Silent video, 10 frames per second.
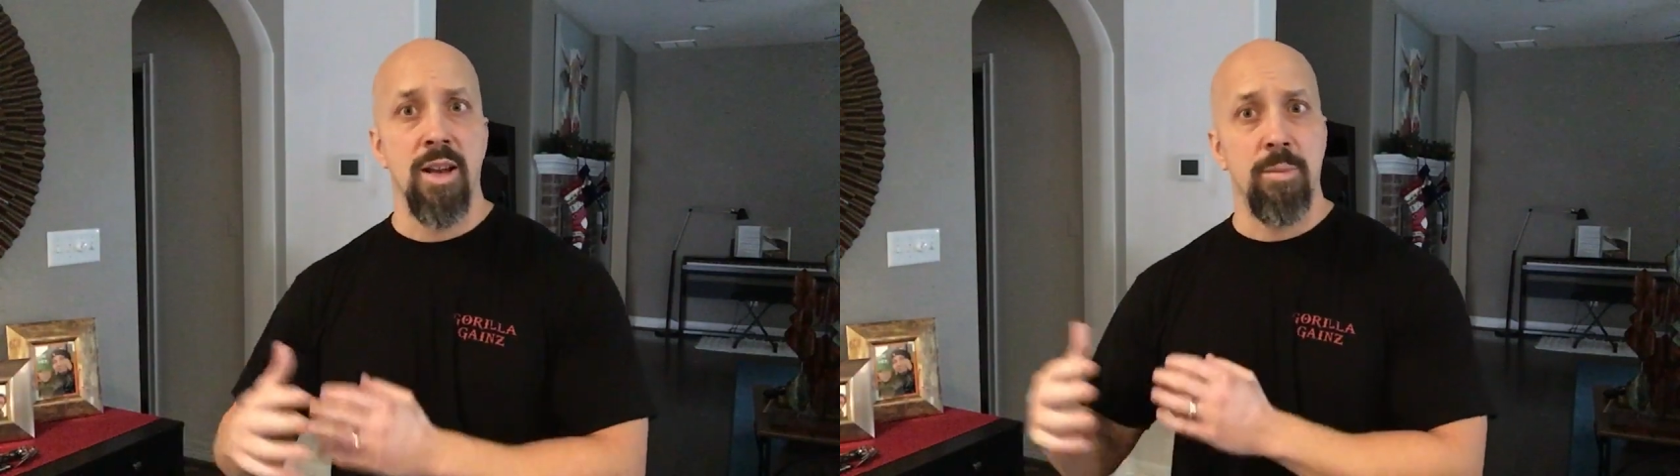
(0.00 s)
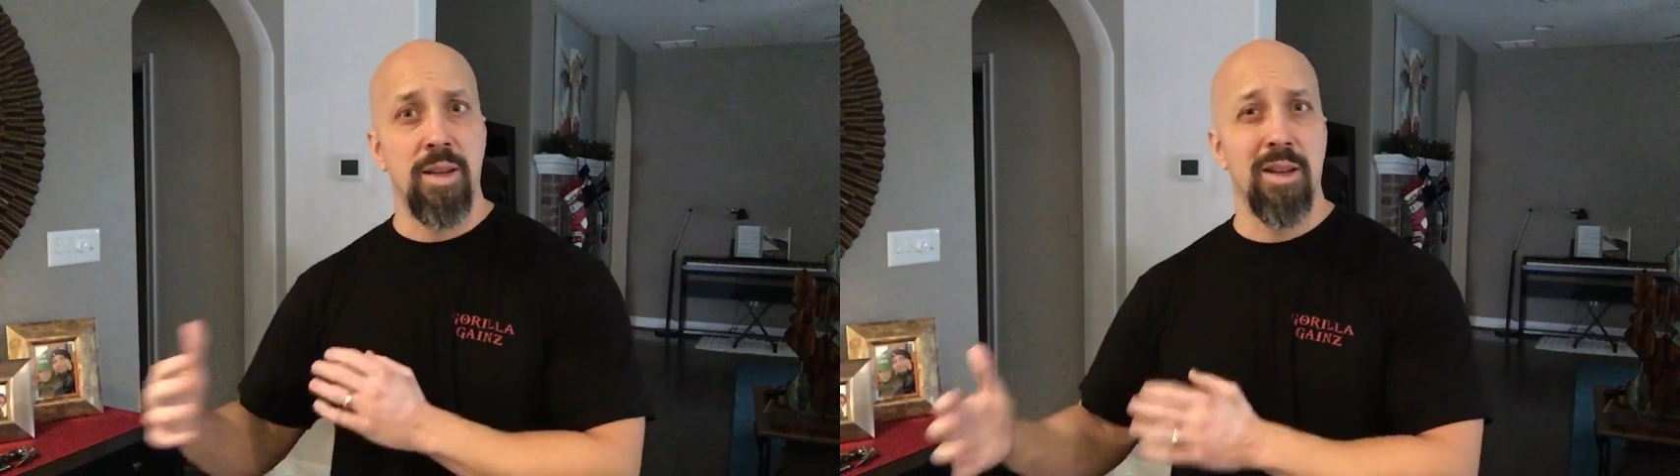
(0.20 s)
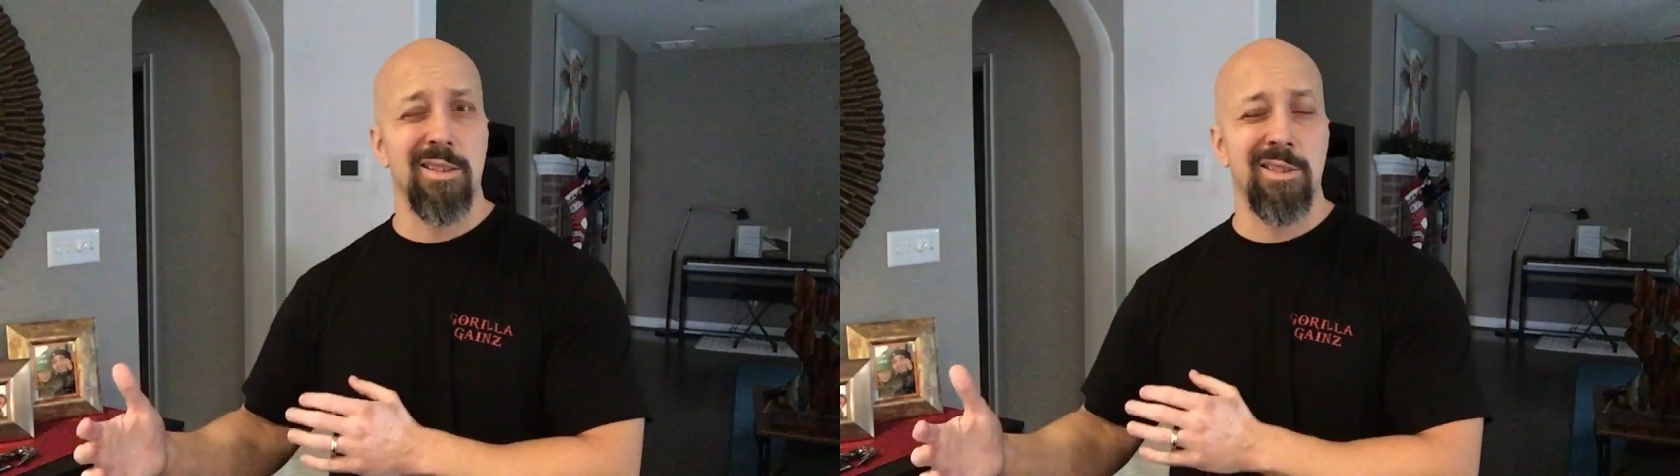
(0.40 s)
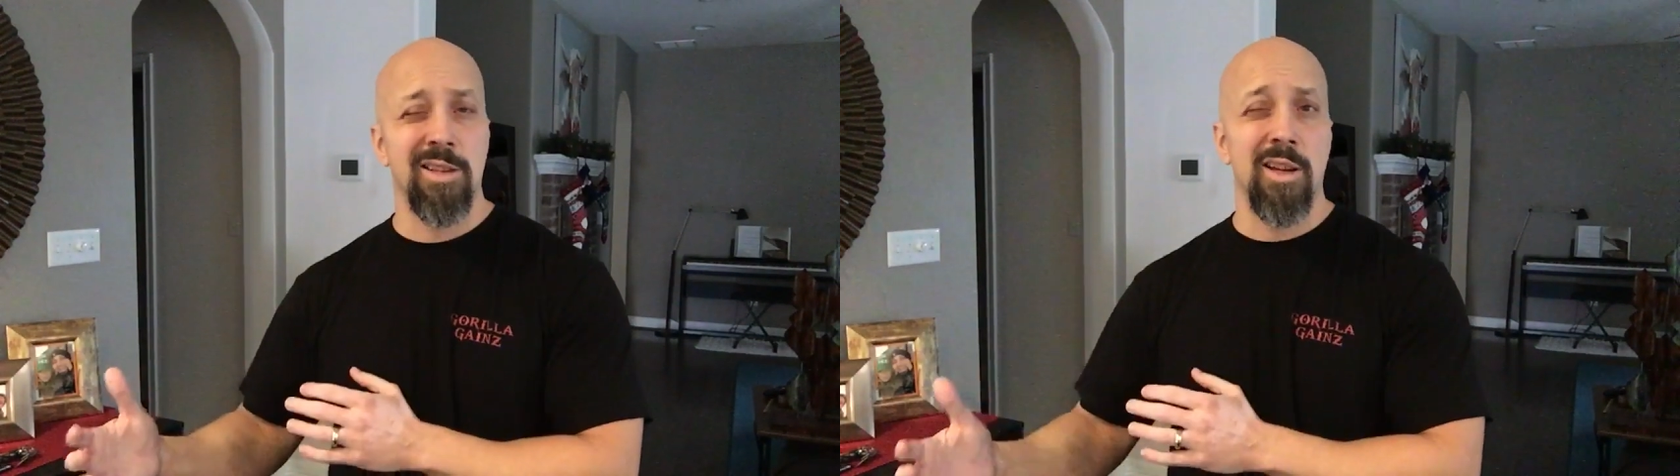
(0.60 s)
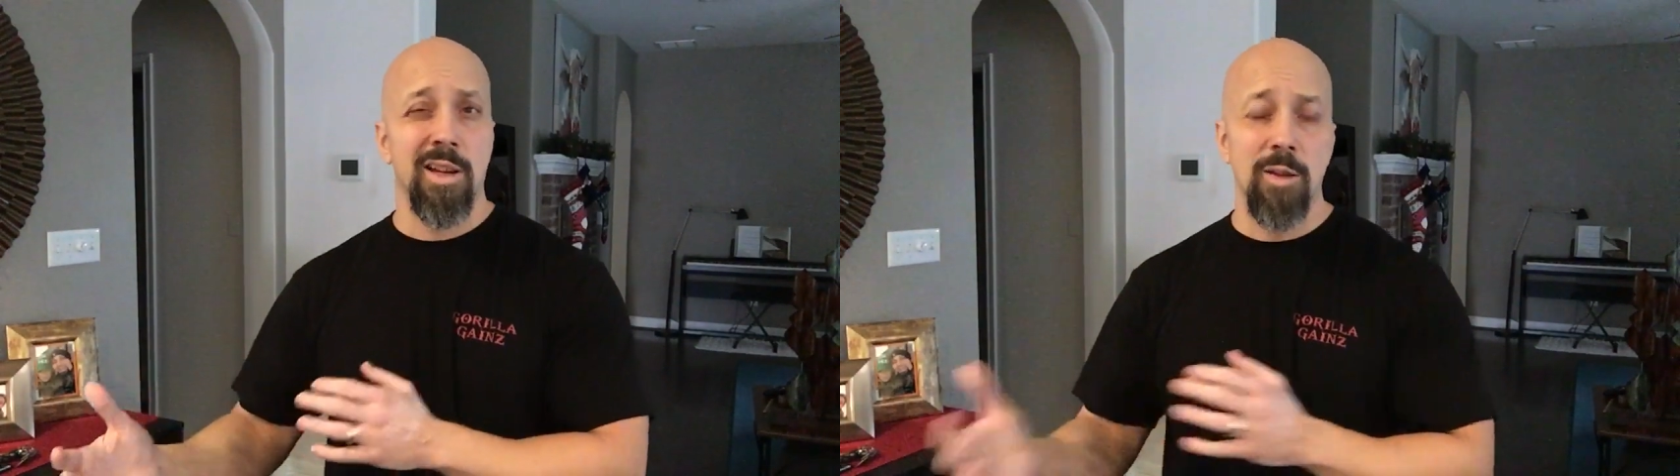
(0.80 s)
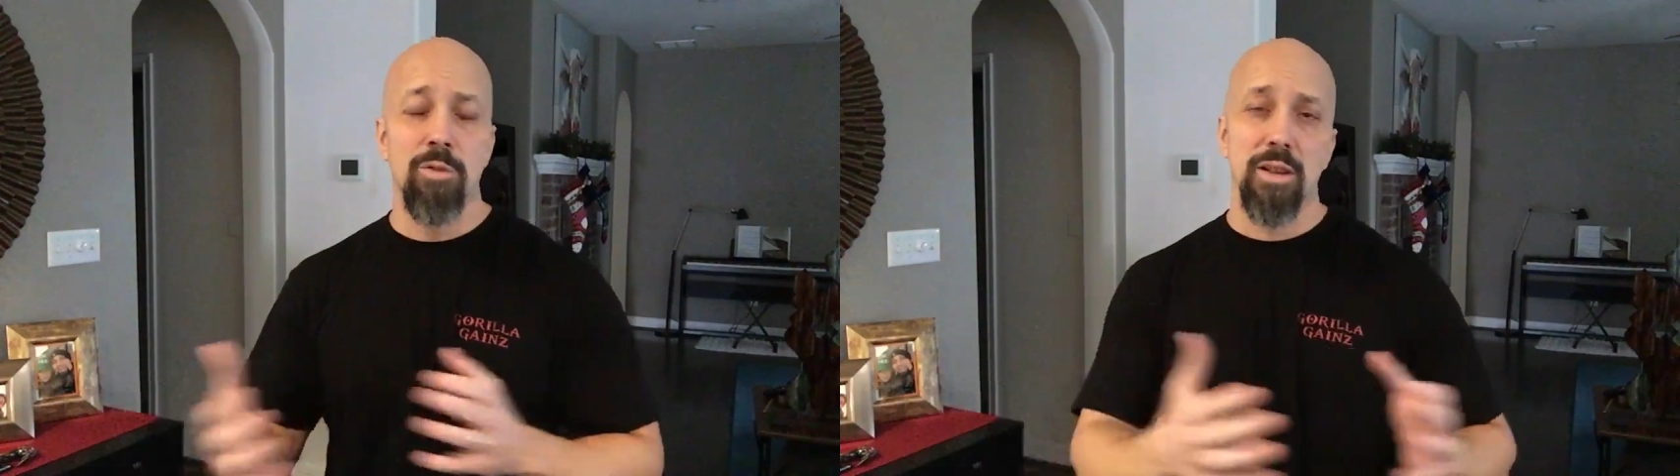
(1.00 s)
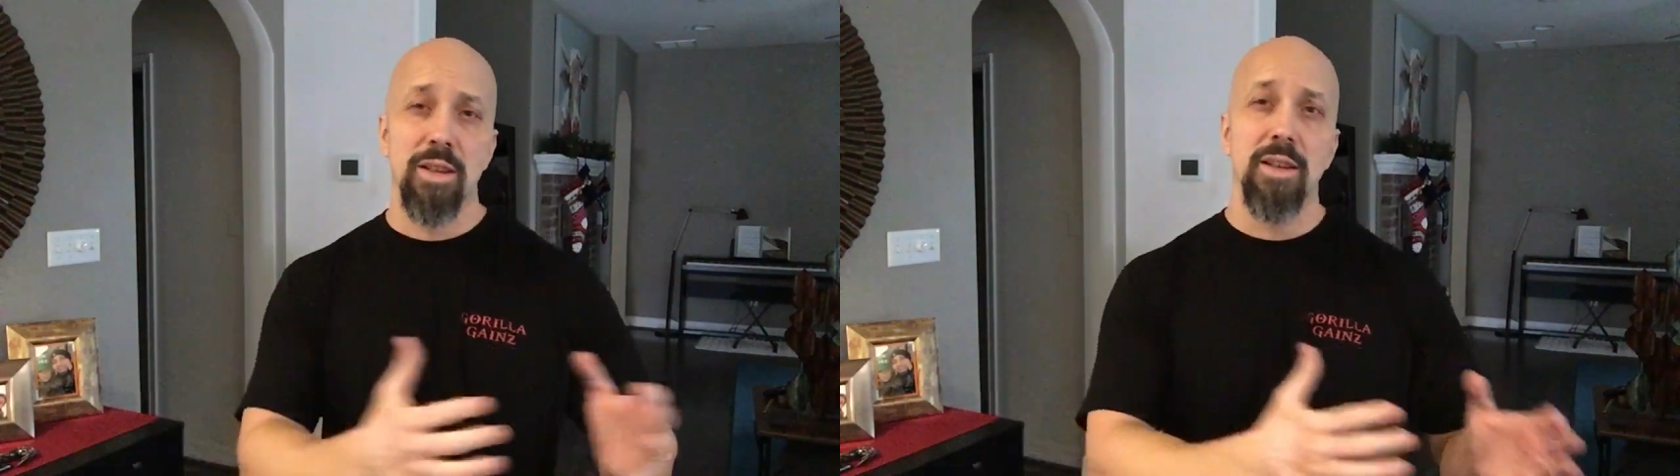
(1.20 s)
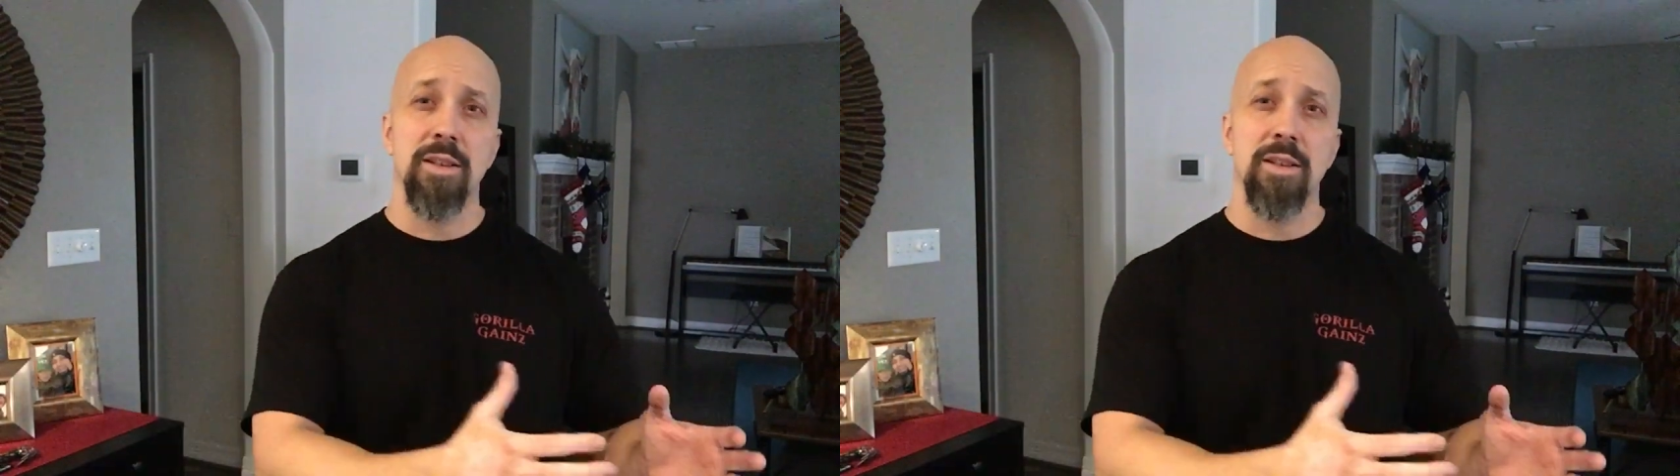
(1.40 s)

because he really